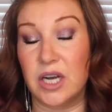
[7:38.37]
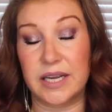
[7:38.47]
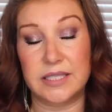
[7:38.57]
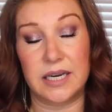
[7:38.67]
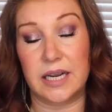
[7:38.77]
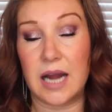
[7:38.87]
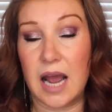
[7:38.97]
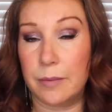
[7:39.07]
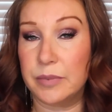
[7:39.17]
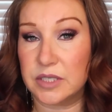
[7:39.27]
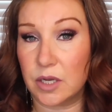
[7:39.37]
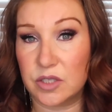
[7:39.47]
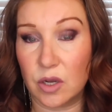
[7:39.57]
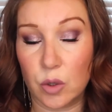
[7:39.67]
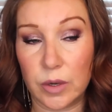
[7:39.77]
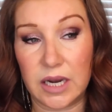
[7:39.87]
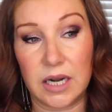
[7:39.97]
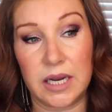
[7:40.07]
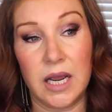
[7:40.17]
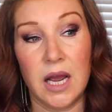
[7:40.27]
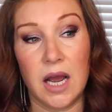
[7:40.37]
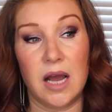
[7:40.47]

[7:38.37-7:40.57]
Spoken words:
and like I said, it can happen so quickly.